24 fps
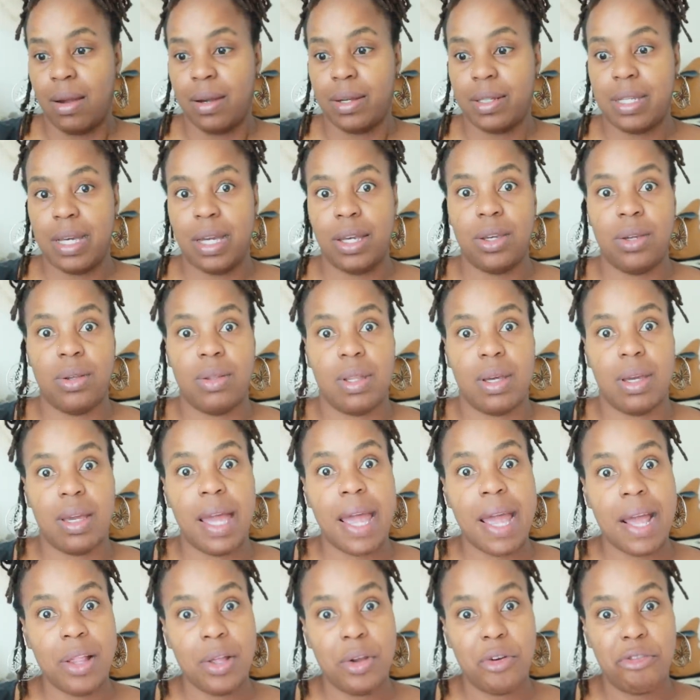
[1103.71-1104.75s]
I tell you, the
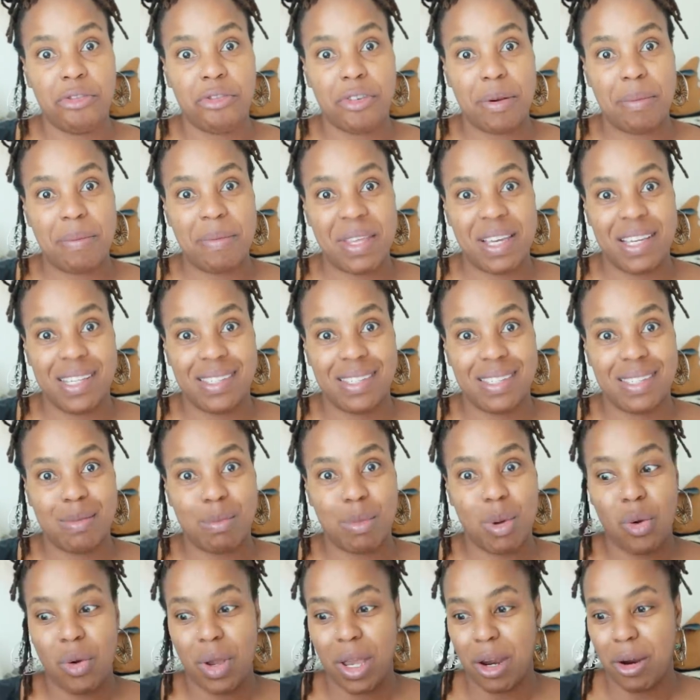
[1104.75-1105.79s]
halo from
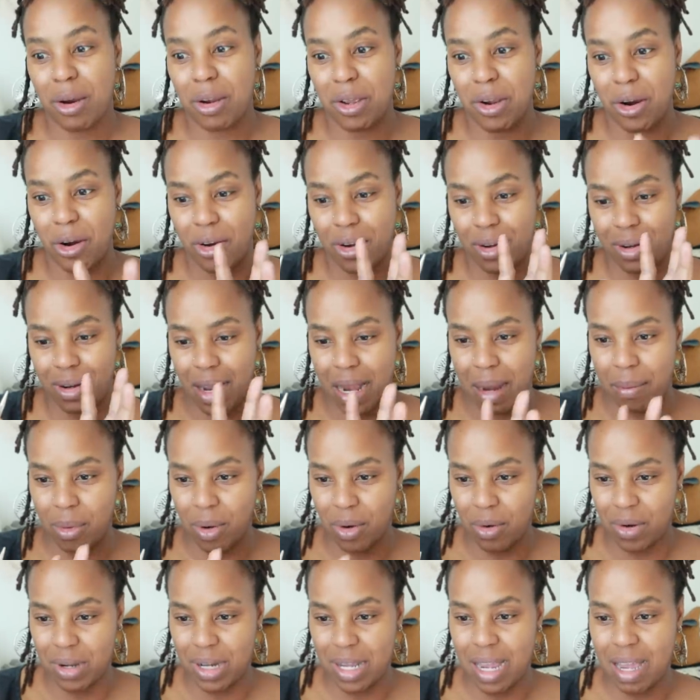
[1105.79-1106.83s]
this mohair yarn, I'm
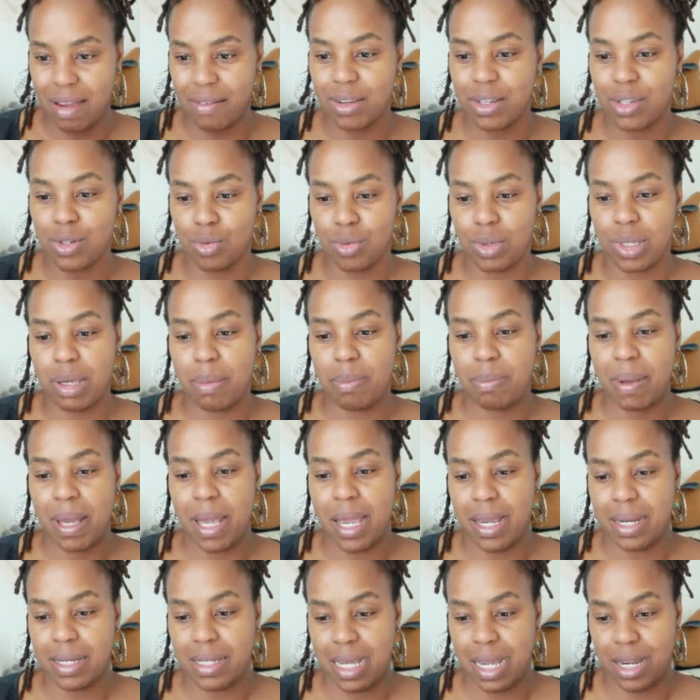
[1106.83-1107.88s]
already having to really
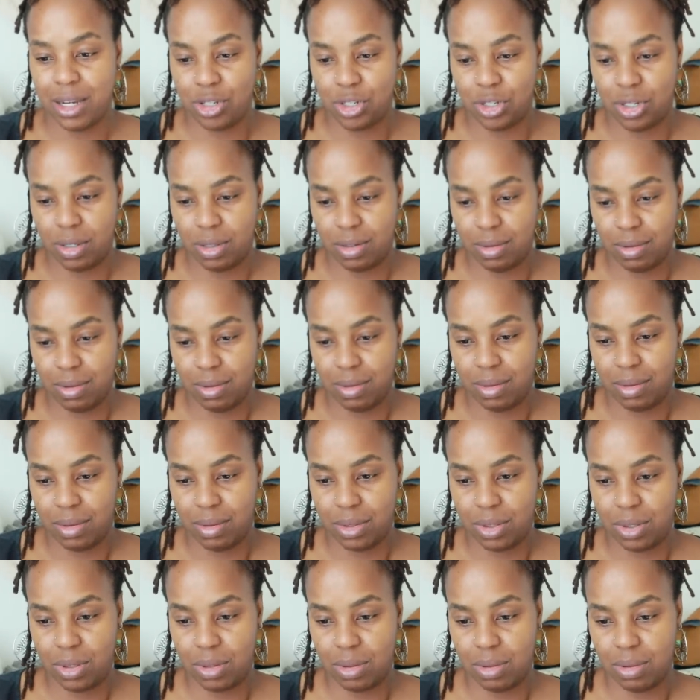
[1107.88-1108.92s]
pay attention
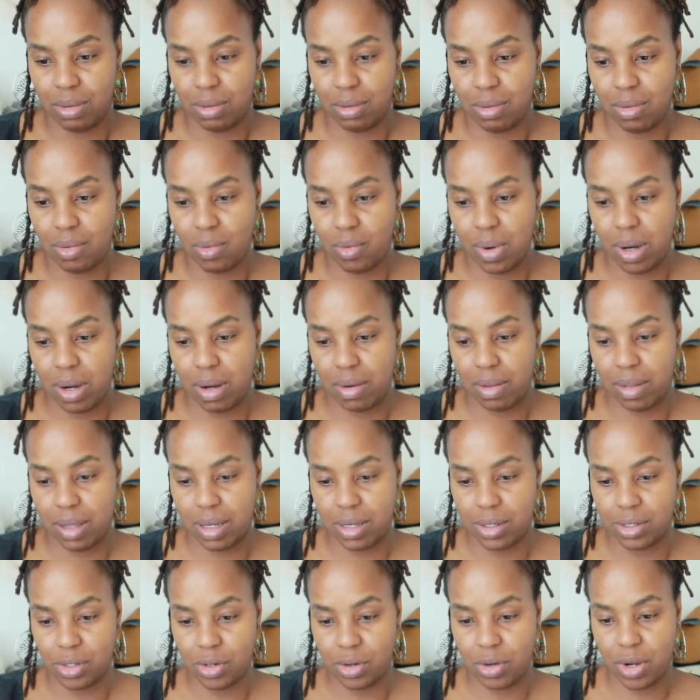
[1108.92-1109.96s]
to where
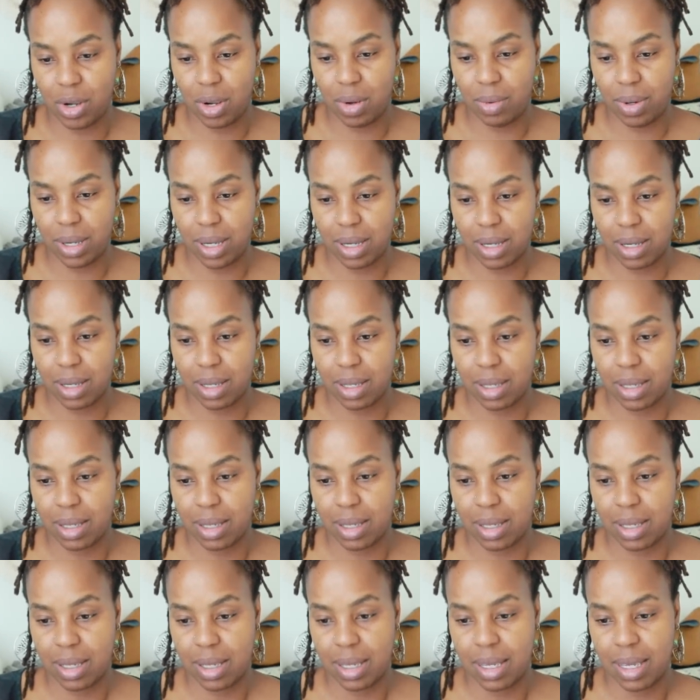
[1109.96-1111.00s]
things are going,
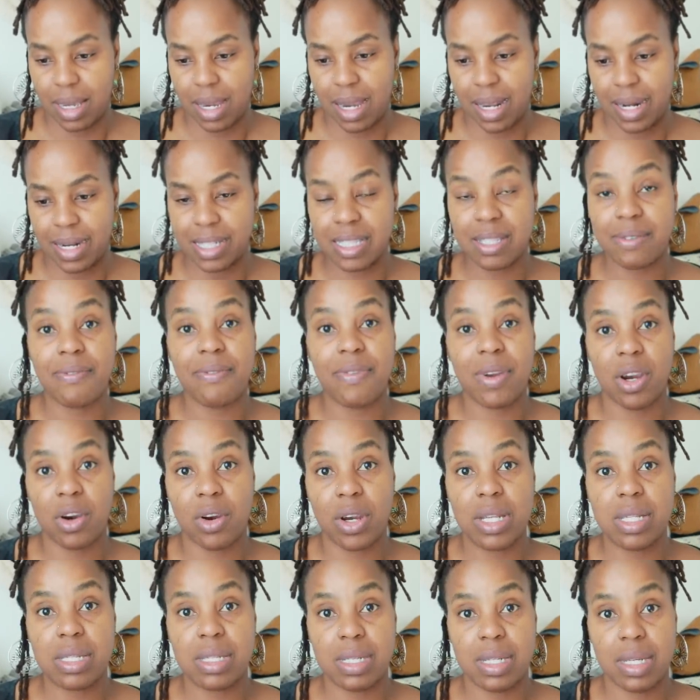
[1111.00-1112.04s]
and it's
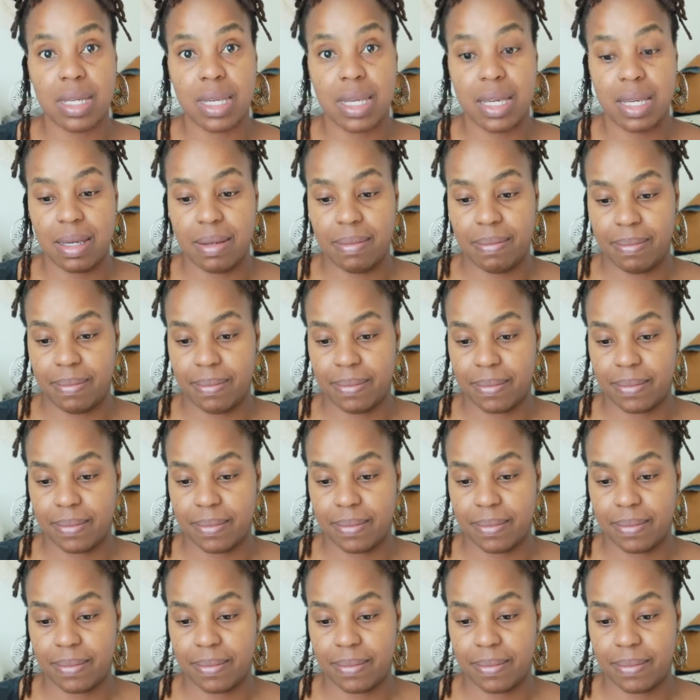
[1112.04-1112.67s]
very sticky.